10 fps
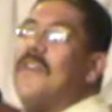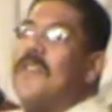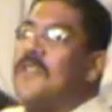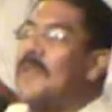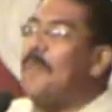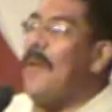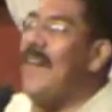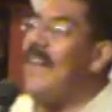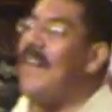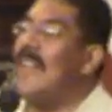your
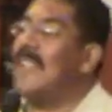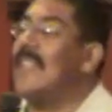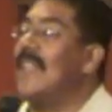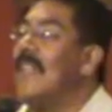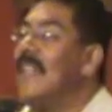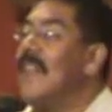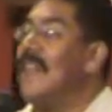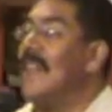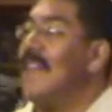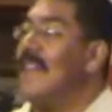spirit.
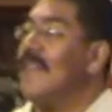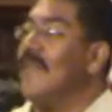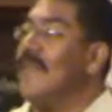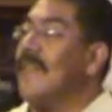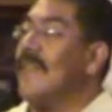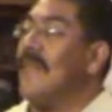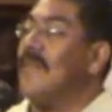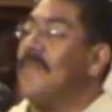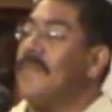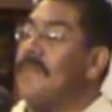
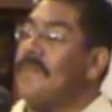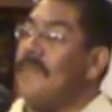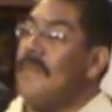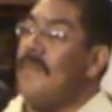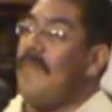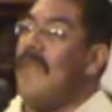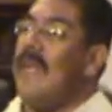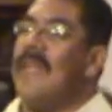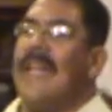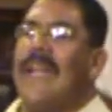Yeah.
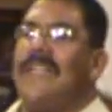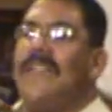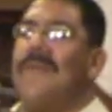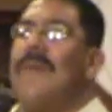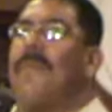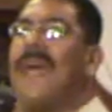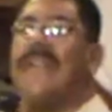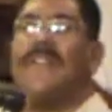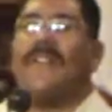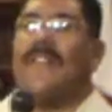And unless you
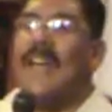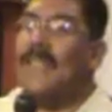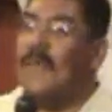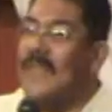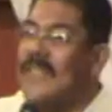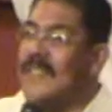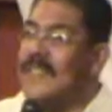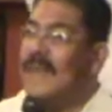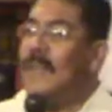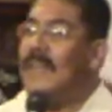repent, you'll never be the
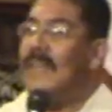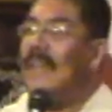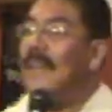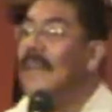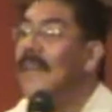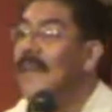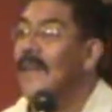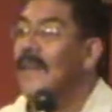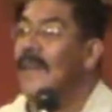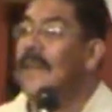same again.
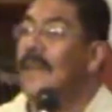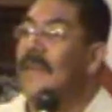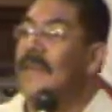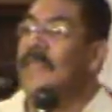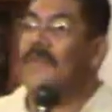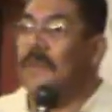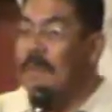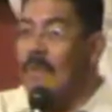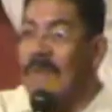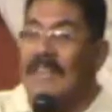Just
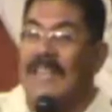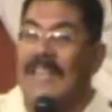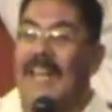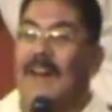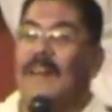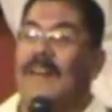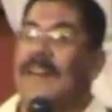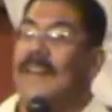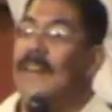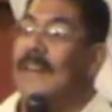from one
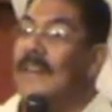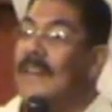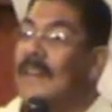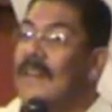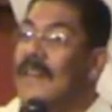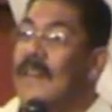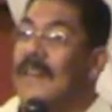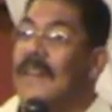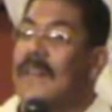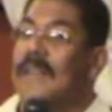encounter.
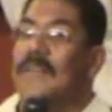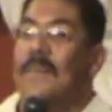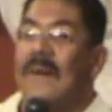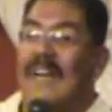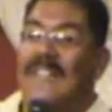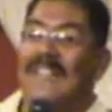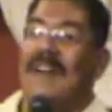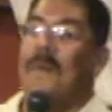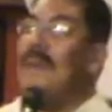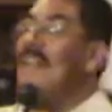Could you imagine
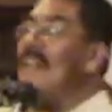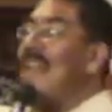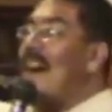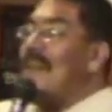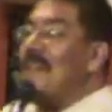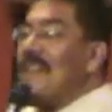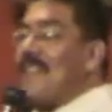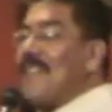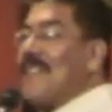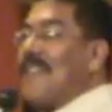how many
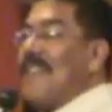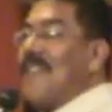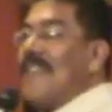encounters